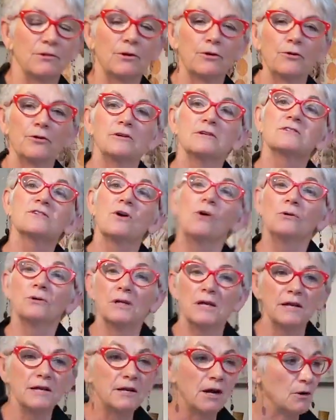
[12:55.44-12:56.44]
learned is
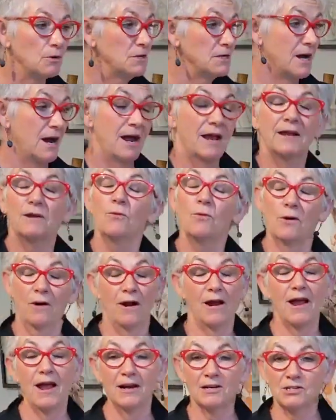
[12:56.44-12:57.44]
called eco-dyeing, where
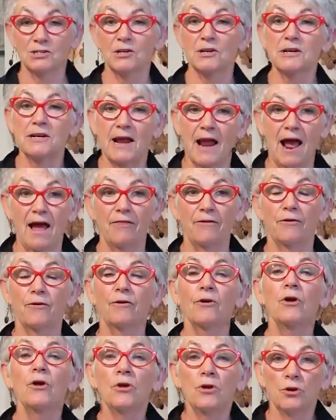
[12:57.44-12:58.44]
I actually
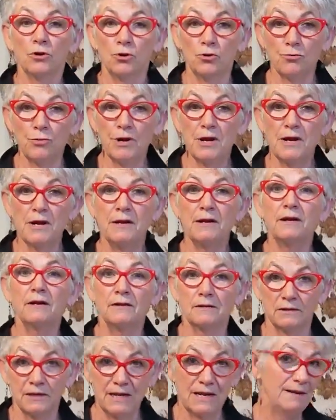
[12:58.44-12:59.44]
gather
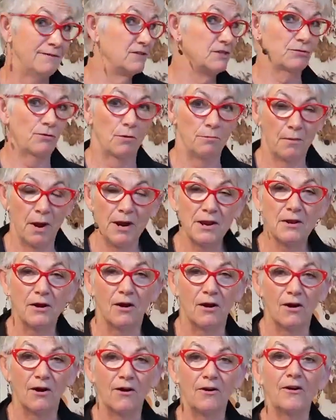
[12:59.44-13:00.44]
green leaves from my
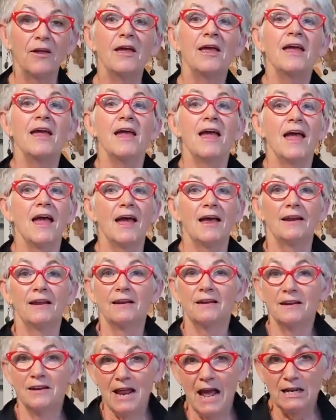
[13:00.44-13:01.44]
yard, and
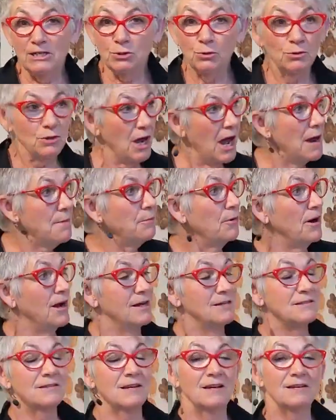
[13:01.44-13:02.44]
in a natural dye
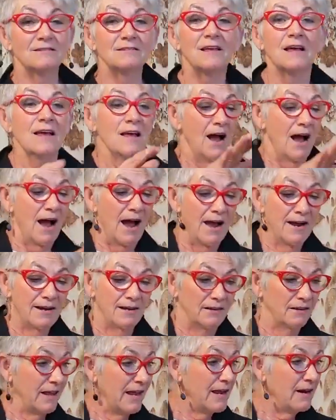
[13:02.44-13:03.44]
process, I
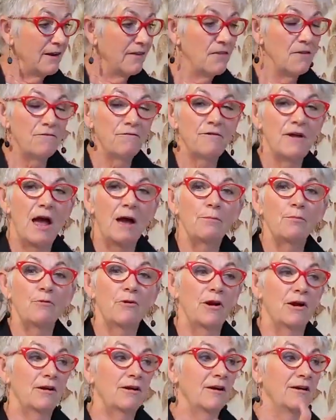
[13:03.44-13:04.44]
can lay it on the
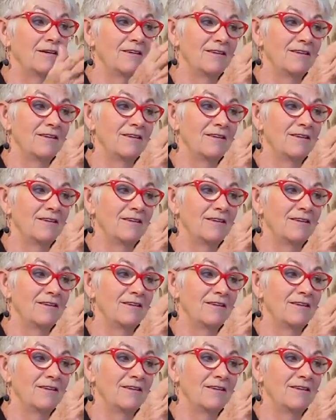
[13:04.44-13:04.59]
fabric.